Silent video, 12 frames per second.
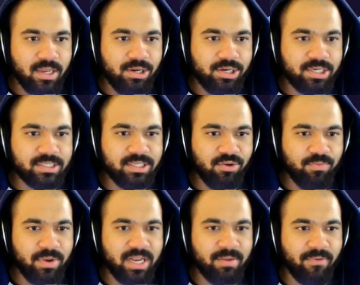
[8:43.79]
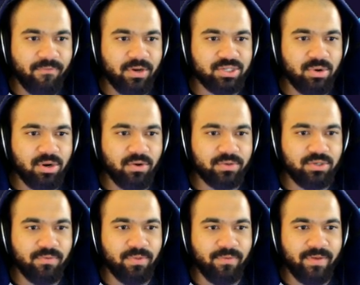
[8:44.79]
You should consider picking up a fresh water or
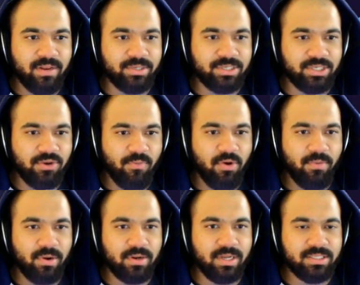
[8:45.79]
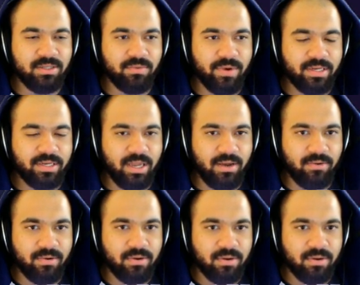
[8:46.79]
two from the vending machine. Your Pokemon will guzzle it right down.